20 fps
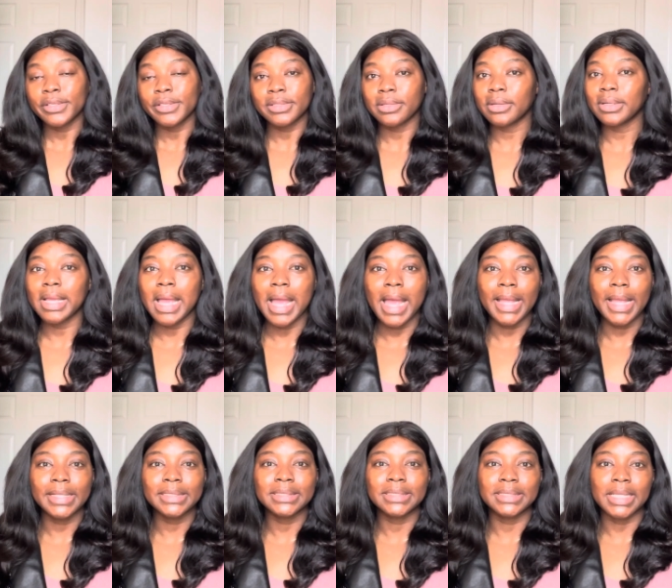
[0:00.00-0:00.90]
So
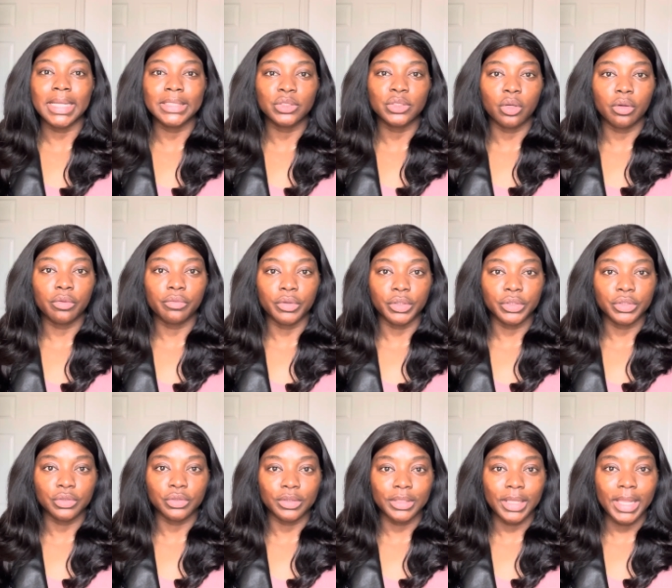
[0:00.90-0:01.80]
guys, that's all for
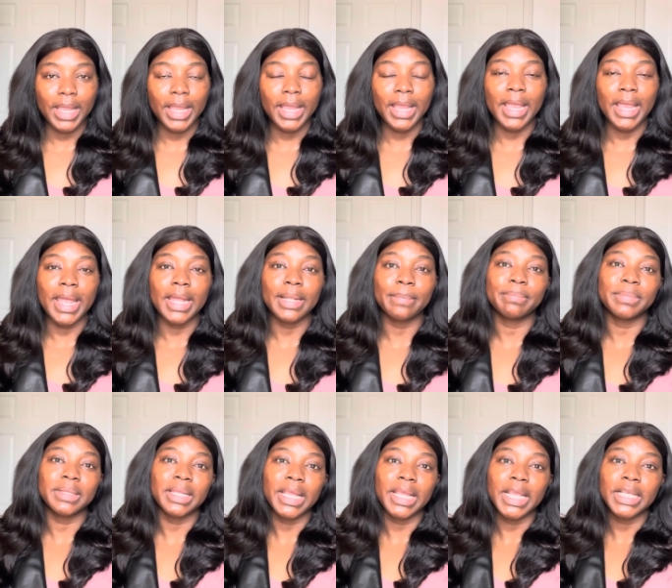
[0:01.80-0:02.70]
today, and
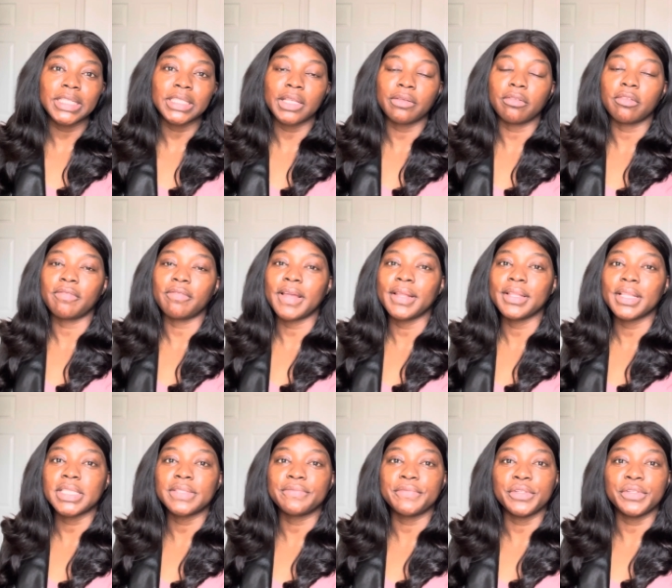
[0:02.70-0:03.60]
please, if you find
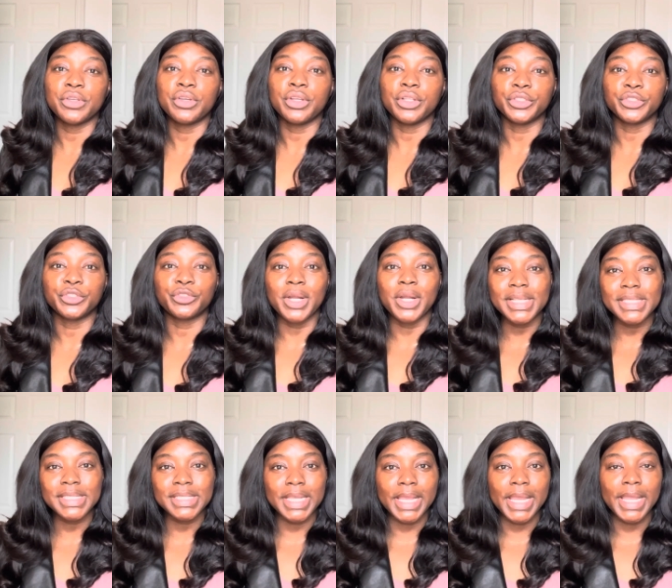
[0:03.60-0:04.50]
this video
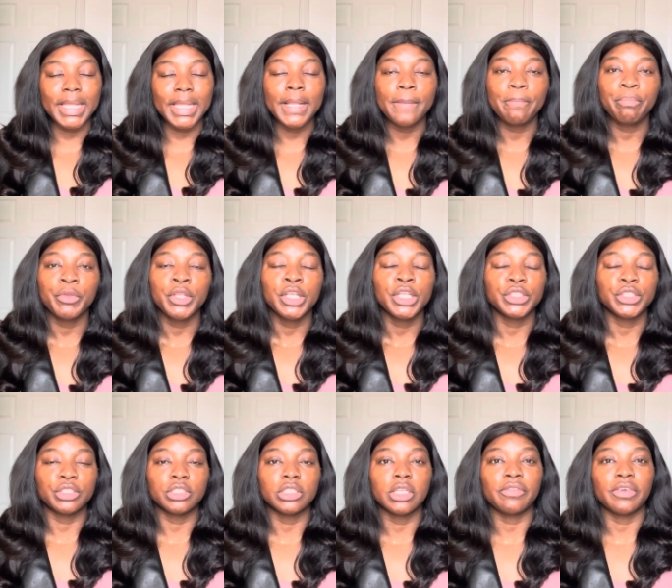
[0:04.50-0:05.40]
interesting,
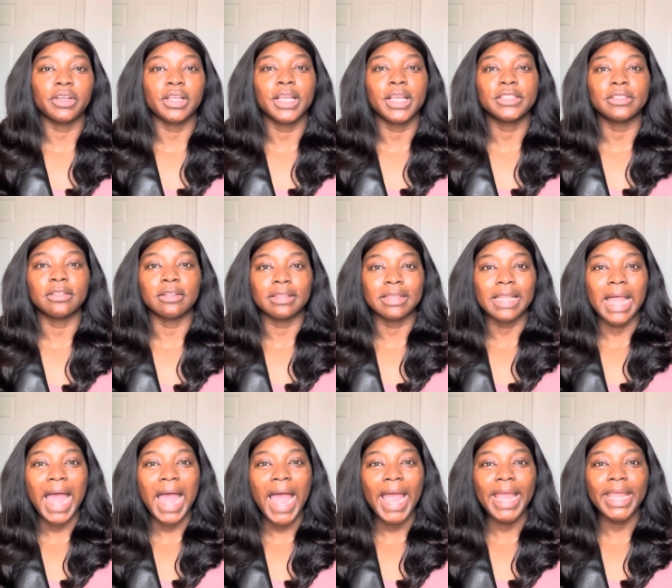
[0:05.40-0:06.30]
do not forget to
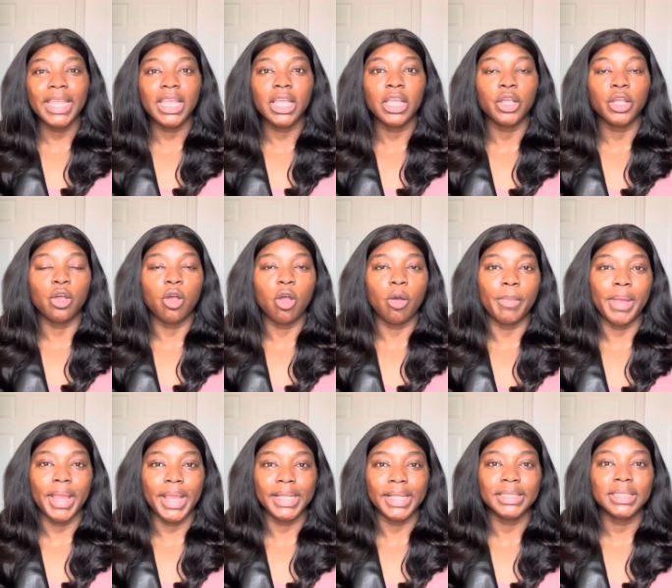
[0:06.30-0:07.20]
like,
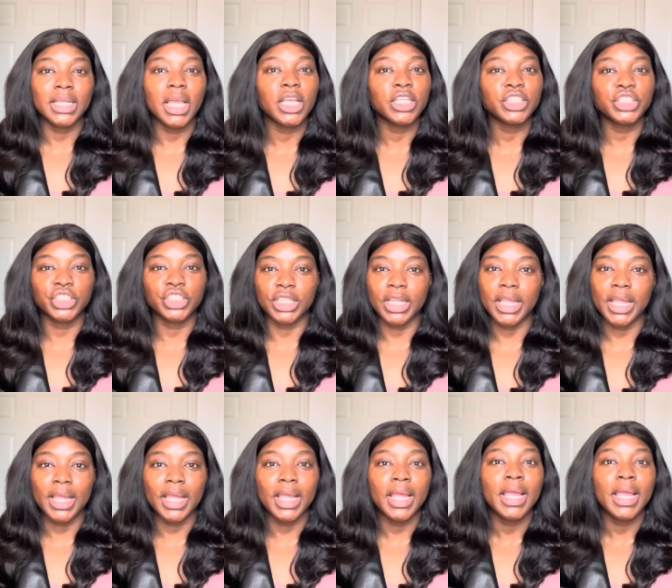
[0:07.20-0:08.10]
comment,
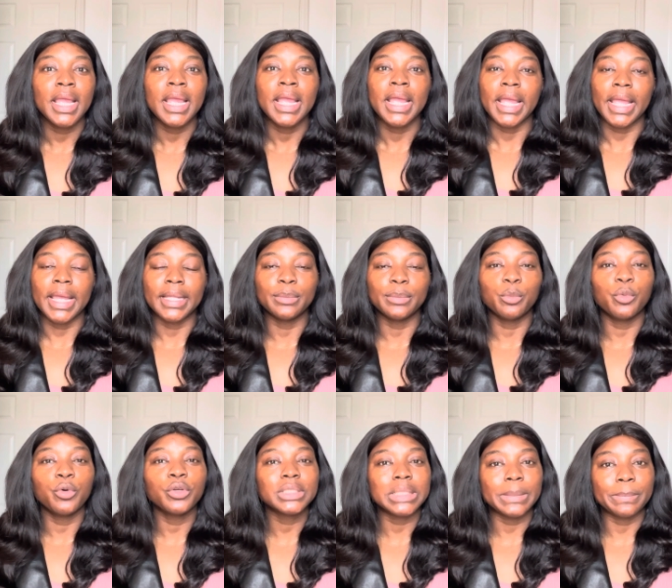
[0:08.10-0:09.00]
share, and
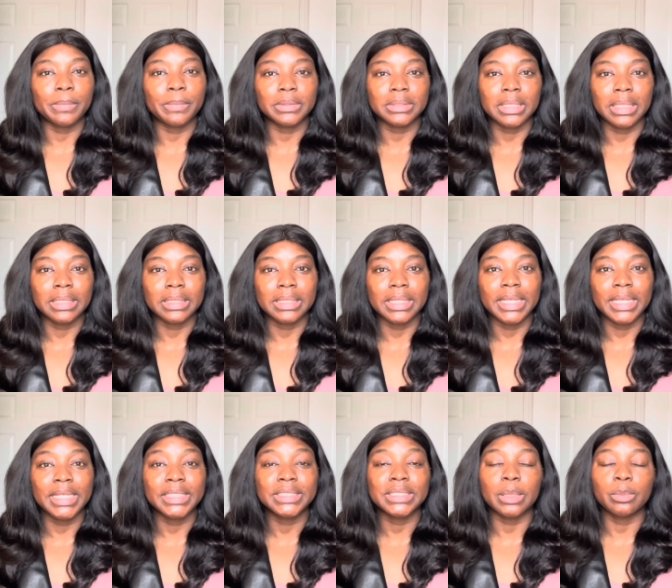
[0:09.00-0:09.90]
most
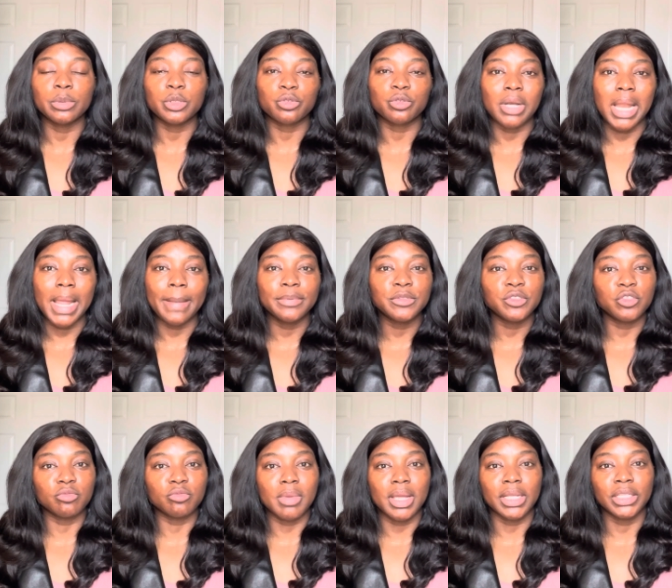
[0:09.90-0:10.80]
importantly, subscribe
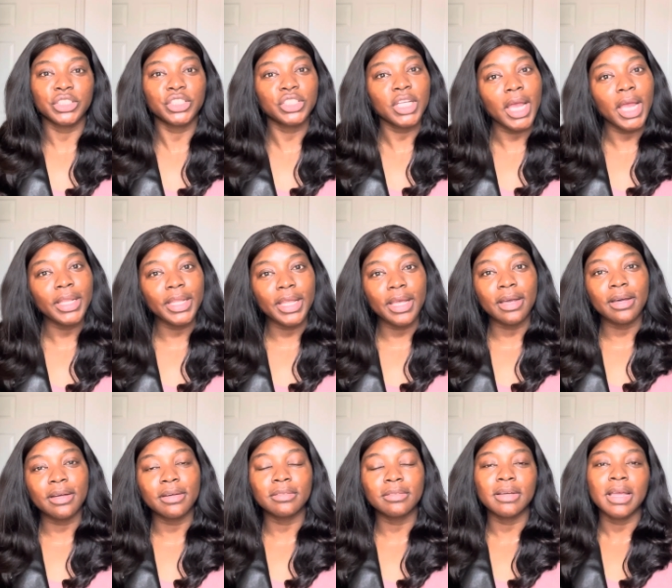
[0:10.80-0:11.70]
to my
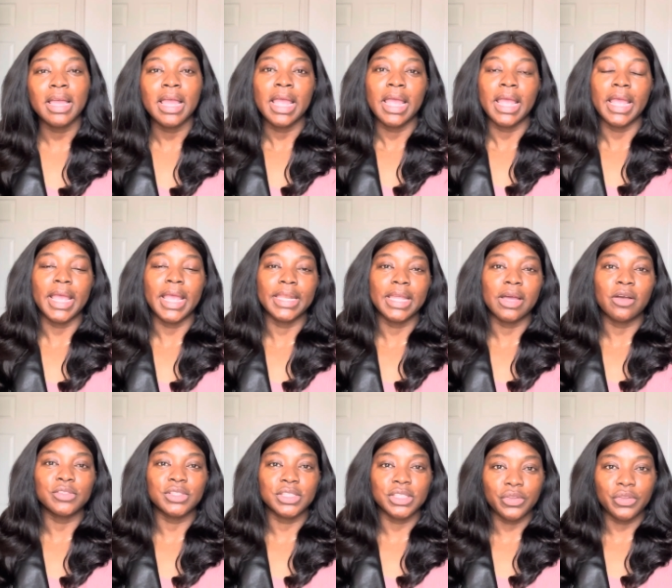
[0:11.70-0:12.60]
channel, and I'll
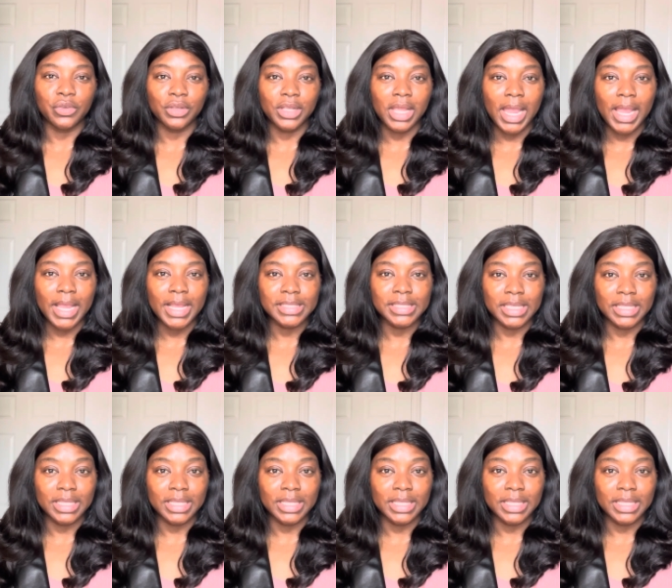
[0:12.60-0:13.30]
see you guys in